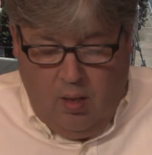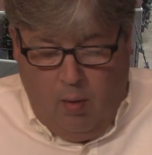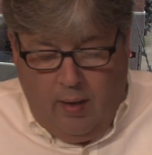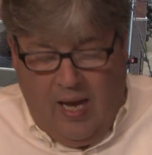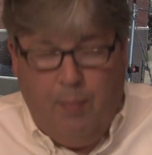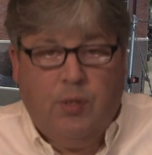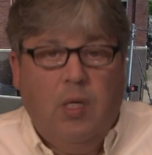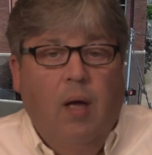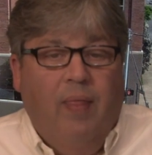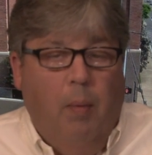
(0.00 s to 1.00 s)
come on campus.
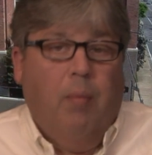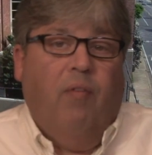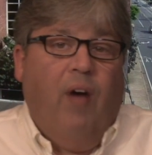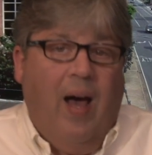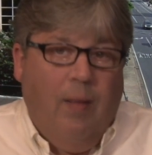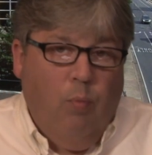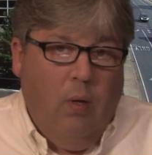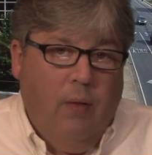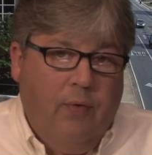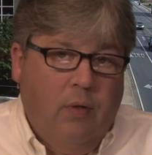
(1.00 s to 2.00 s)
They'll be provided
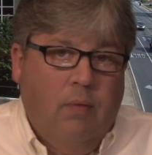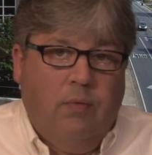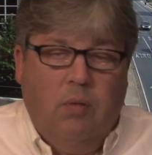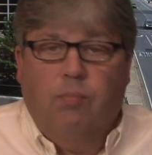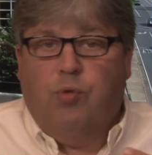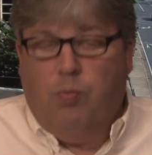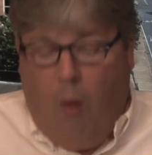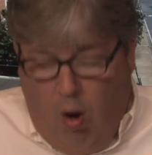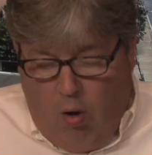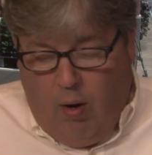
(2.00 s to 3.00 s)
with uh, some
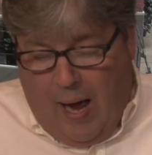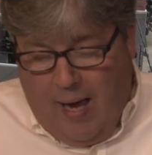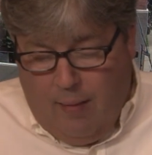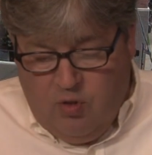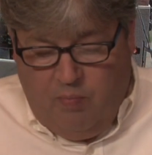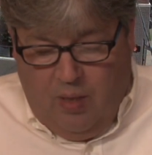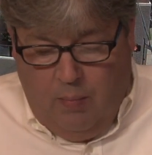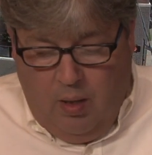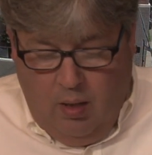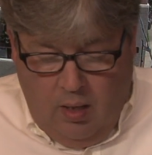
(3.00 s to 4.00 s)
small items of
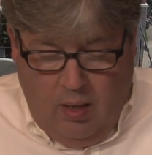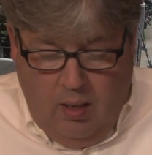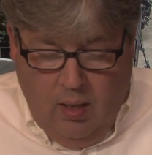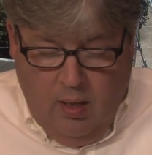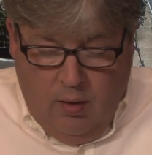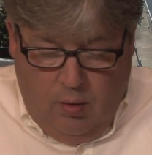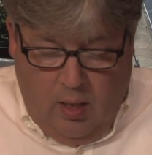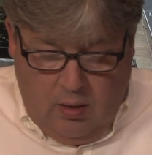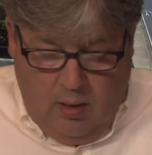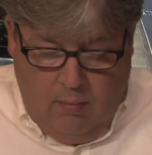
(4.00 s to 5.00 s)
PPE to
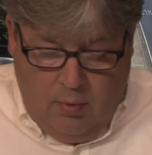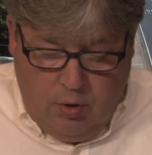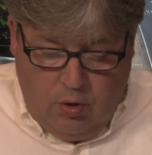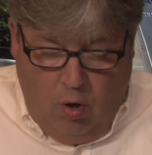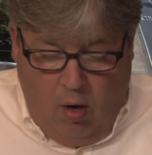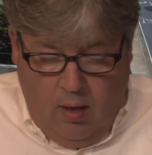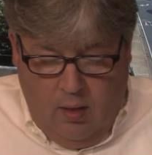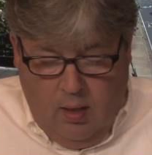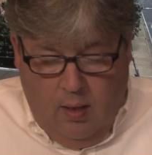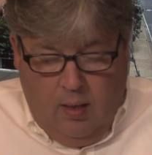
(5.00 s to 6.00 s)
get them
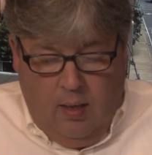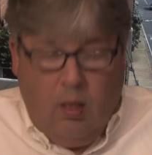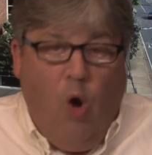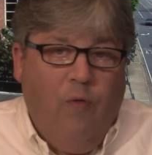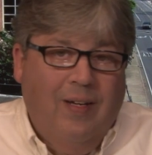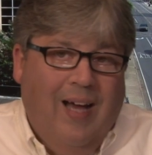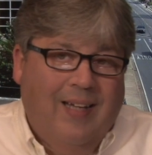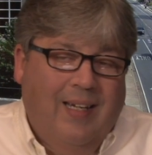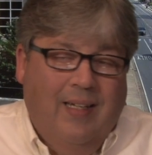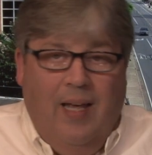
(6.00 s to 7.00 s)
started, and COVID
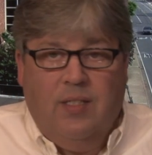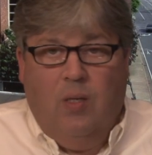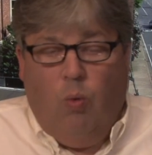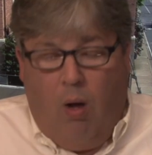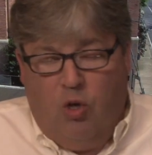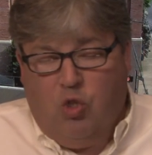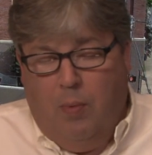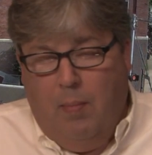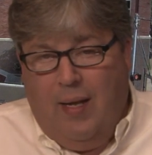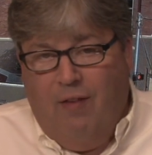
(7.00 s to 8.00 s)
19 testing will also
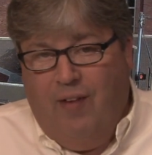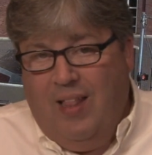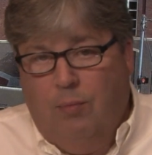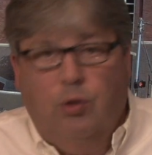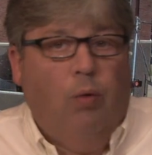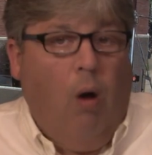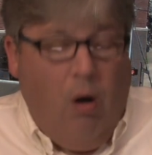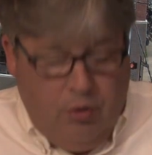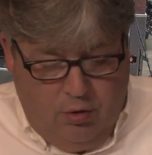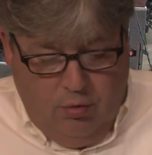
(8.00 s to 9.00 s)
be made available to
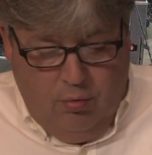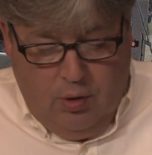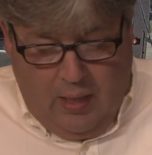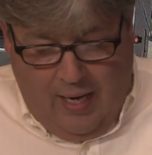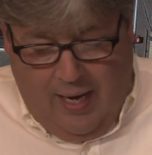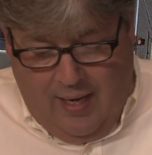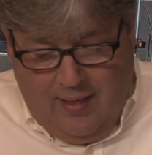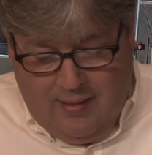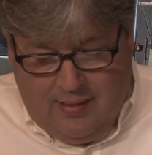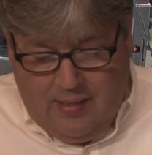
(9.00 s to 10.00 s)
all students
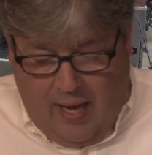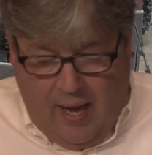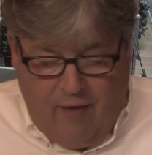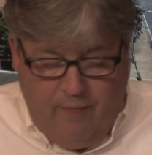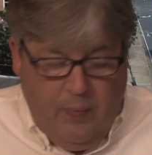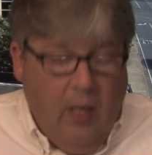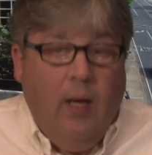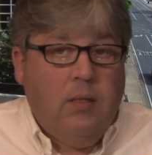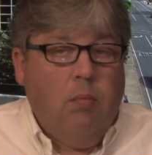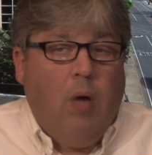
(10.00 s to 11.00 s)
and staff.
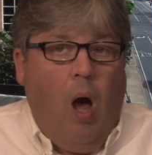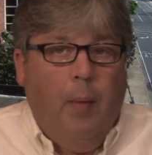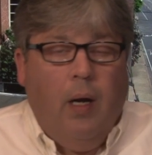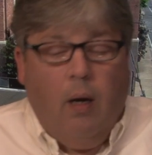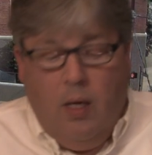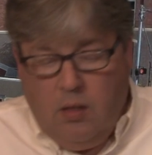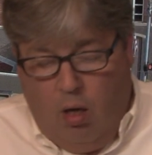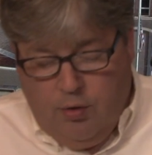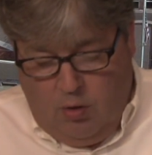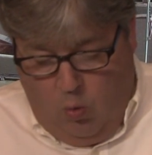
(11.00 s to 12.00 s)
And some common areas
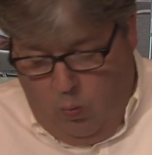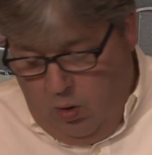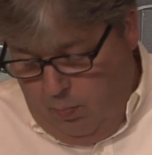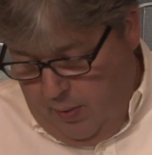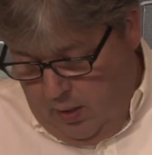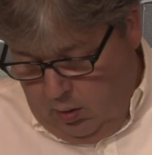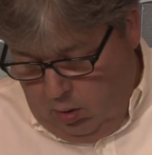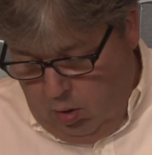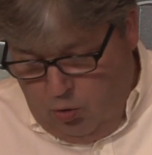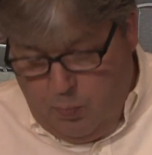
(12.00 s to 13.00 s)
also will be
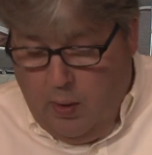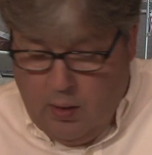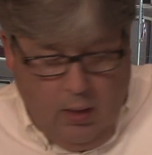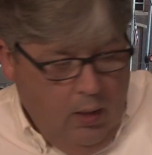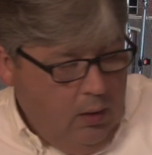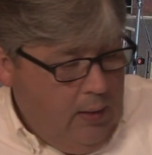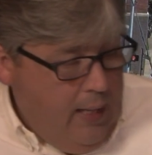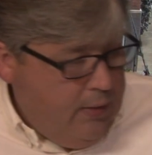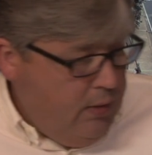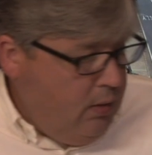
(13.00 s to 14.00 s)
closed. But
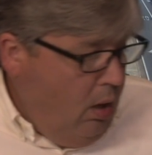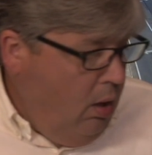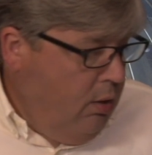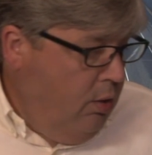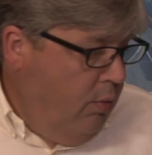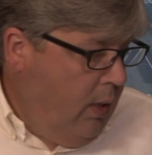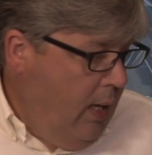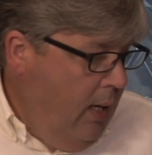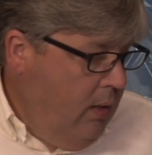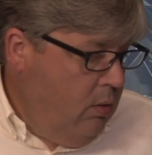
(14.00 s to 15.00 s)
classes on
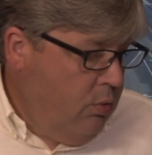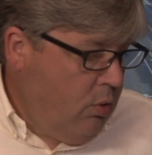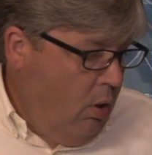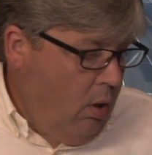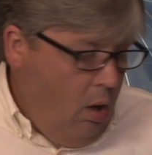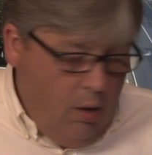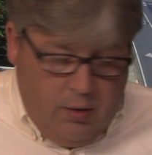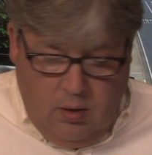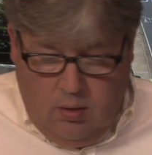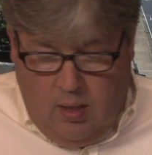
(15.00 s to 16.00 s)
UK to start
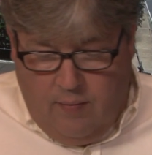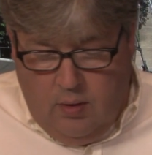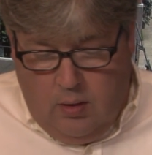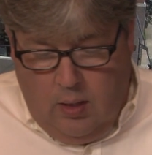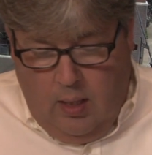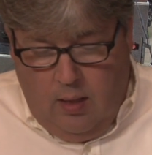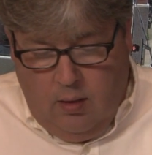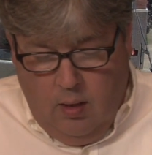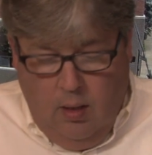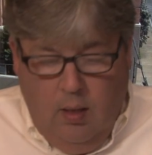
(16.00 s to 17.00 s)
August the
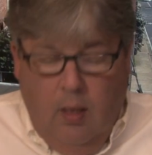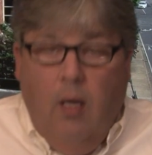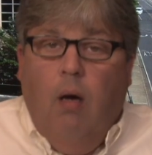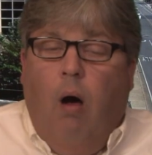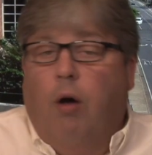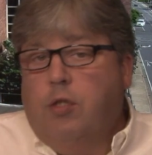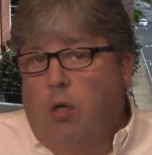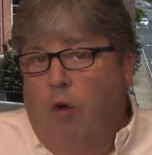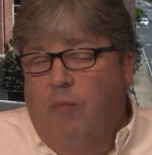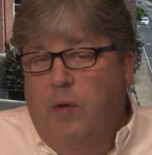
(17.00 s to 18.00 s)
17th.
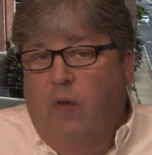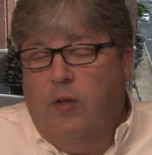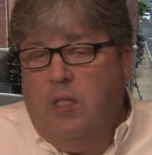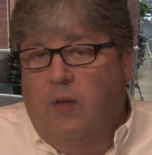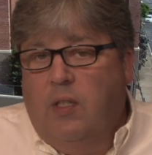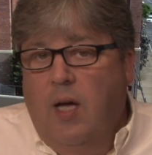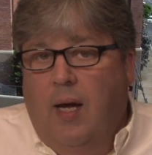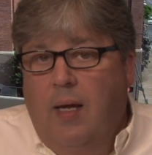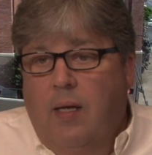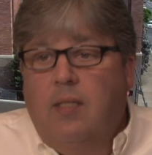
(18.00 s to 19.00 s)
Also, from the University of
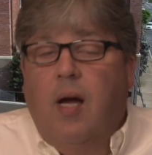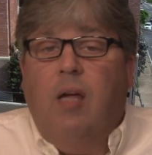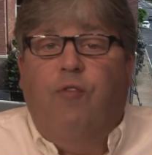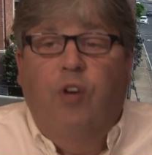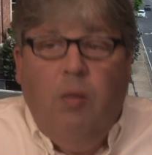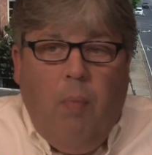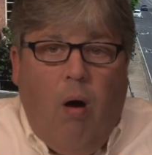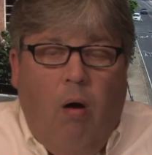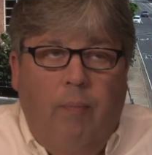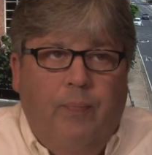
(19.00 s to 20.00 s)
Kentucky, Kentucky
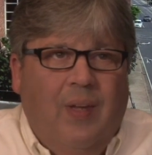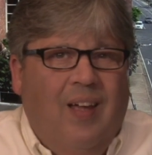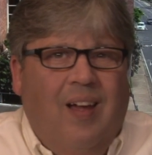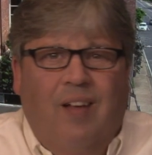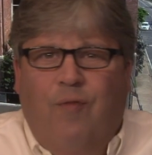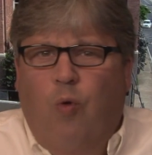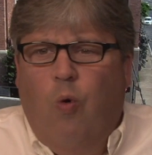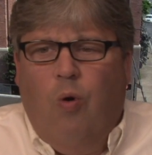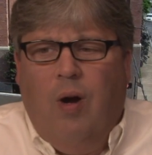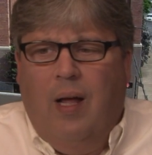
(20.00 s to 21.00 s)
football
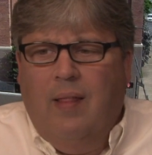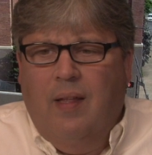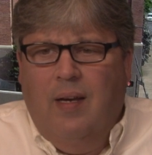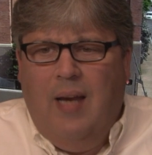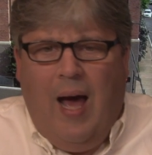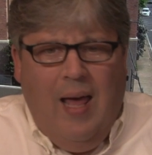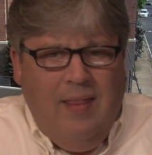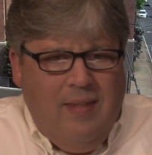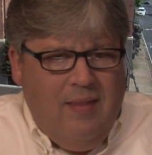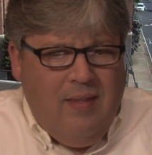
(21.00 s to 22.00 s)
for the
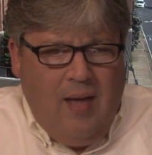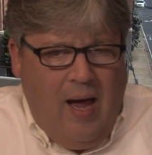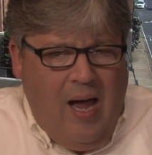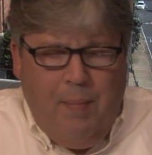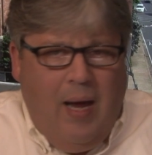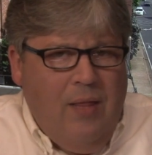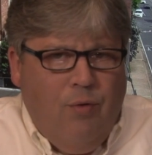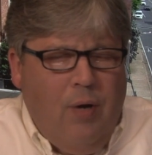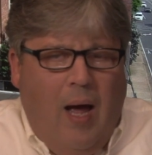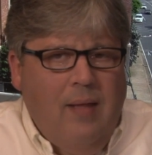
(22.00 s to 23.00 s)
ninth time,
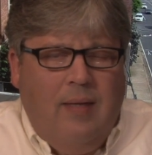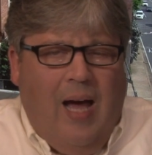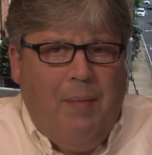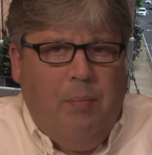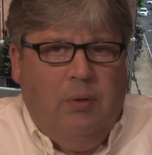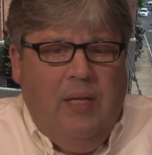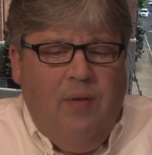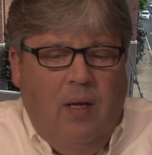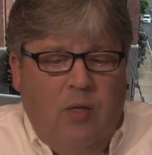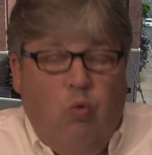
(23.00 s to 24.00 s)
eighth or ninth time, I
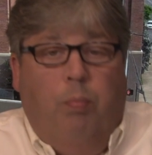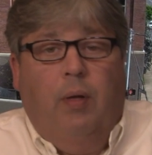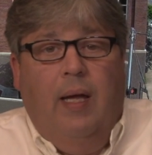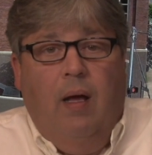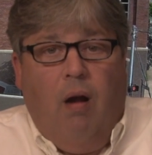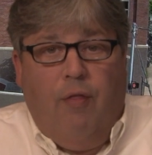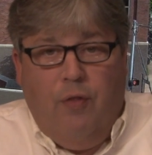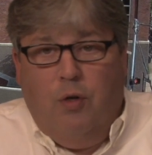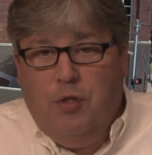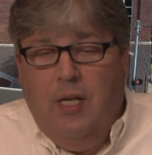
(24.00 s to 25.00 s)
believe it is, will play on a
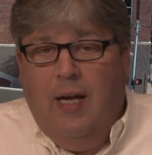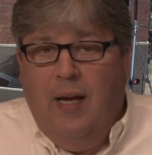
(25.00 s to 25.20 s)
Thursday